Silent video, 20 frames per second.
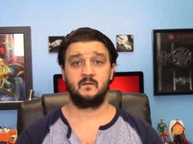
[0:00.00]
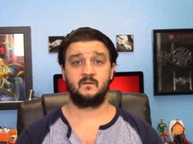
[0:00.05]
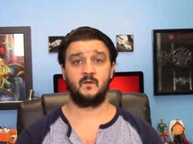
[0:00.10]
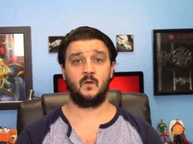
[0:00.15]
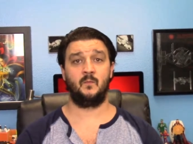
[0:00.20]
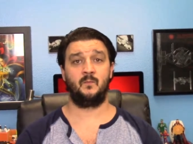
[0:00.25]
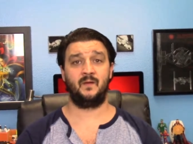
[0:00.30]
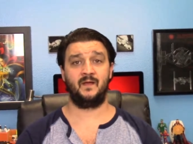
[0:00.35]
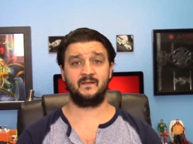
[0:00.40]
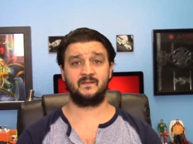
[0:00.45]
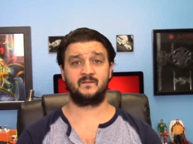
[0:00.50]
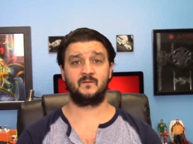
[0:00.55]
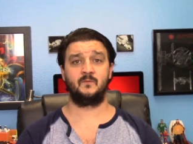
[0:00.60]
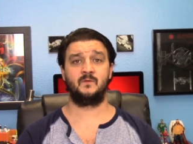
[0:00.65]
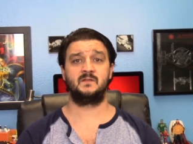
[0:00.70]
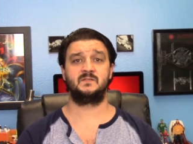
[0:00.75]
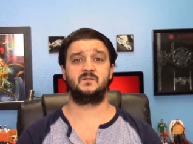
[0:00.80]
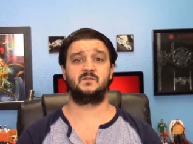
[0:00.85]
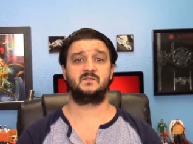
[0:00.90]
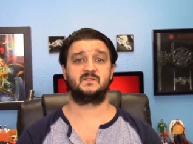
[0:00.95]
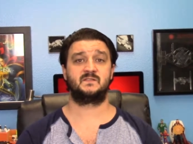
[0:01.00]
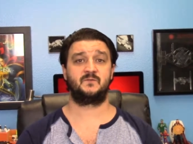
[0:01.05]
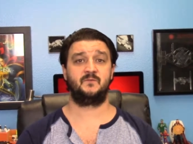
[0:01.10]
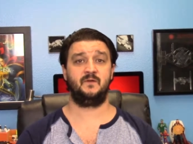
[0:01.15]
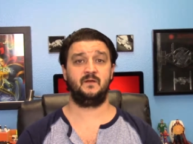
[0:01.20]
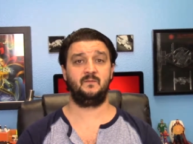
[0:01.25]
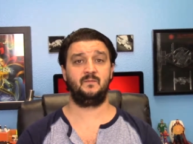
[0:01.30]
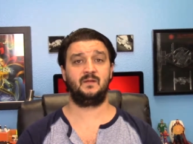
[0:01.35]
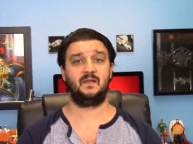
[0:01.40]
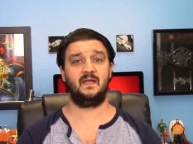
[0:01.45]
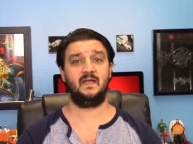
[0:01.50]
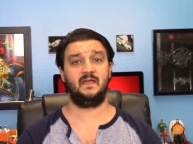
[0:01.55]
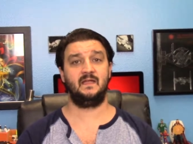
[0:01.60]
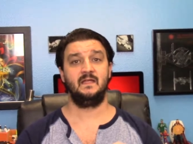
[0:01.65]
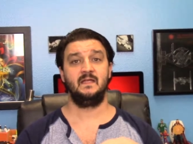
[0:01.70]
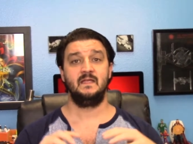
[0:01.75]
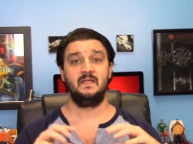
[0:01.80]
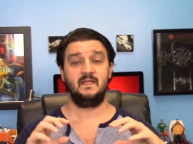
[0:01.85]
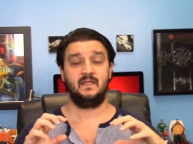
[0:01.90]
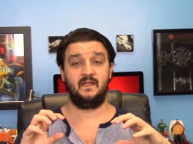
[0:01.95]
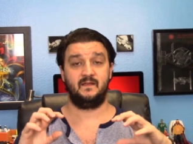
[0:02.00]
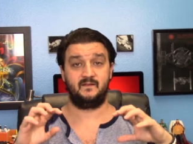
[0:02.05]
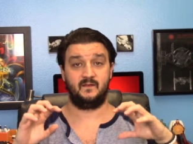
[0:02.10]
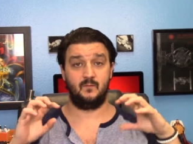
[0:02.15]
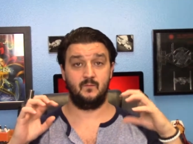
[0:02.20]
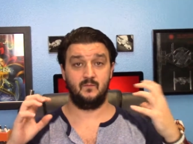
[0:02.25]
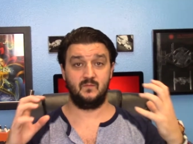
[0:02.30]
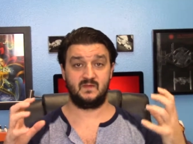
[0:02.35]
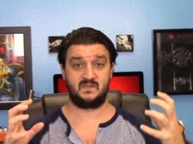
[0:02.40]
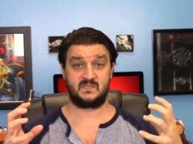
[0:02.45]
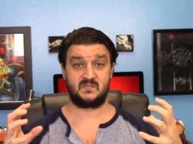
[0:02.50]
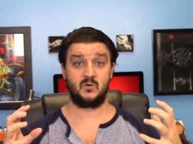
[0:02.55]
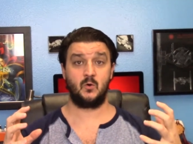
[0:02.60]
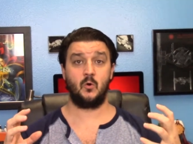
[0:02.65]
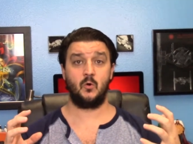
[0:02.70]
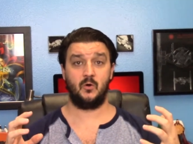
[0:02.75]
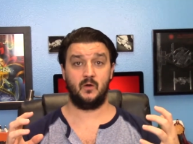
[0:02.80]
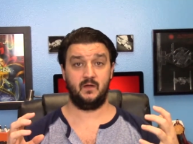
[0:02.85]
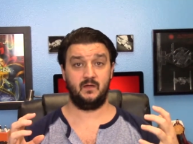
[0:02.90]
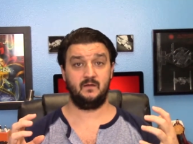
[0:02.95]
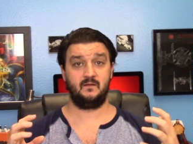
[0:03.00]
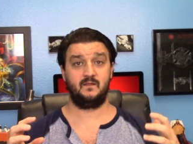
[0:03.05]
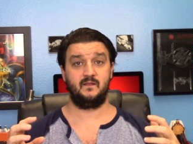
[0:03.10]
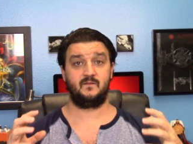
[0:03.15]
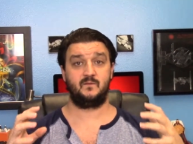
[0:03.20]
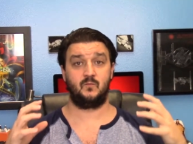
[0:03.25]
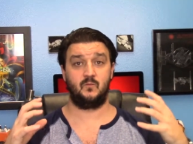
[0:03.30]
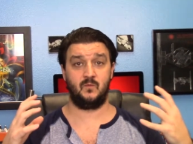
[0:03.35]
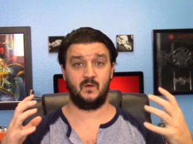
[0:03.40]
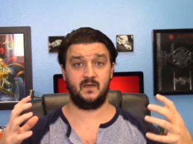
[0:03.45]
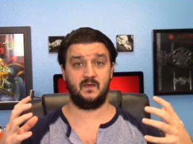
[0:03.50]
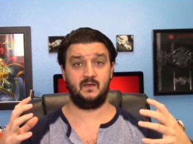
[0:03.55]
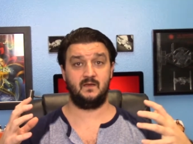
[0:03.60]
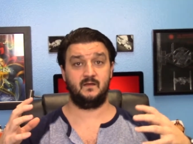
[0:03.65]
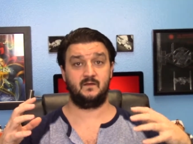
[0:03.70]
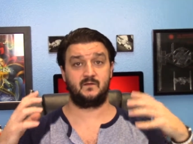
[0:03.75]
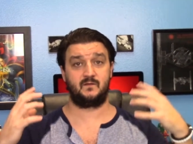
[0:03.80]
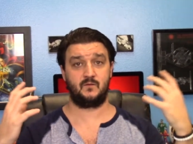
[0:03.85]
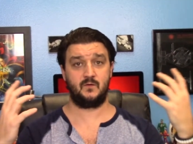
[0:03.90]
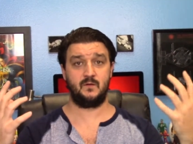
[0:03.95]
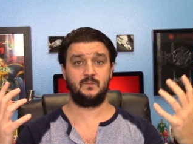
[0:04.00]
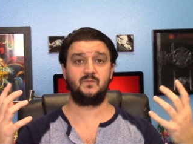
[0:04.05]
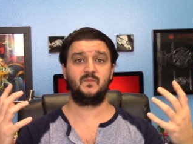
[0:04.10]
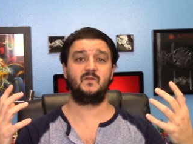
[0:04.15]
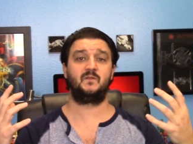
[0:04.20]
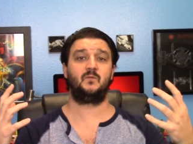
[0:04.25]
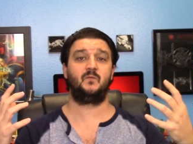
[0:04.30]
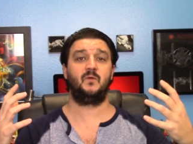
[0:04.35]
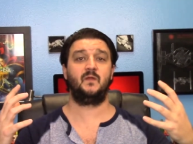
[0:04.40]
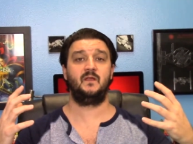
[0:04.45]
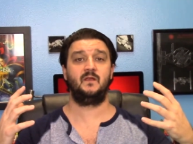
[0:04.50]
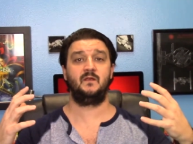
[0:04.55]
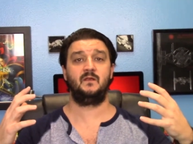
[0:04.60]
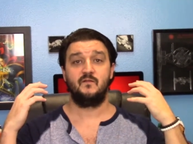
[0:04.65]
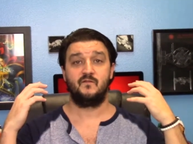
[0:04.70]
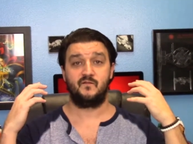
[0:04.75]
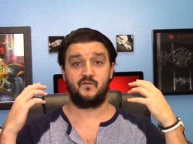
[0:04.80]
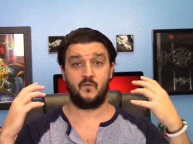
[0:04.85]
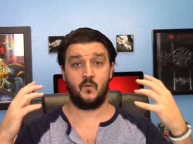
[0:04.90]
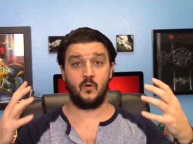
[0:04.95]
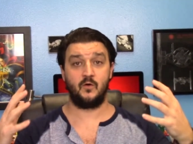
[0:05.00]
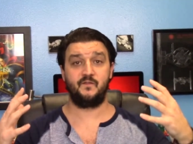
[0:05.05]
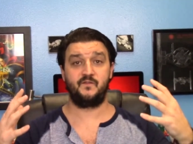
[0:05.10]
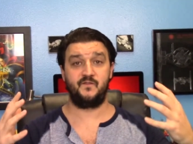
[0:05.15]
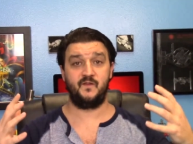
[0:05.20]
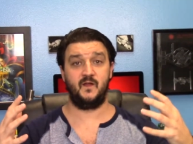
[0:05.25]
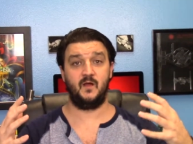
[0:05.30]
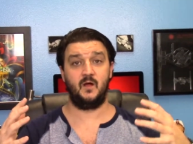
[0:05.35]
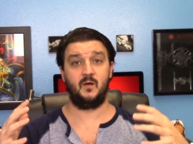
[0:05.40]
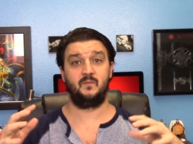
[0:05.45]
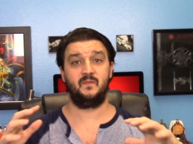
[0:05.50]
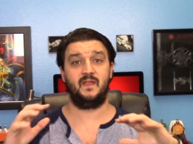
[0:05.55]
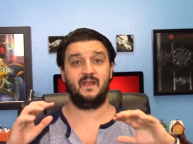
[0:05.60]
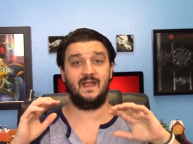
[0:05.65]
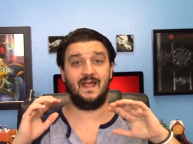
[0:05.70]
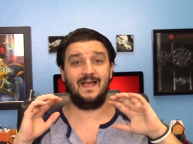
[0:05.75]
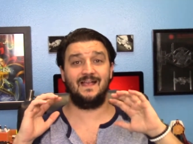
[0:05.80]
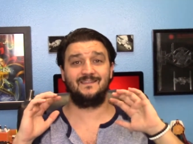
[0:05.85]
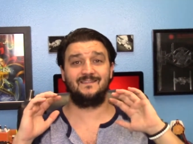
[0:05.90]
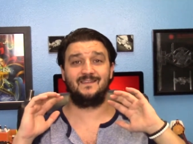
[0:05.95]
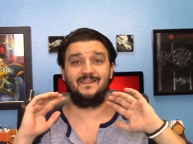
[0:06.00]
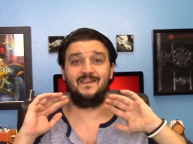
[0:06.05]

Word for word: So, Best Original Screenplay is a story that's written, a script that's written for film that has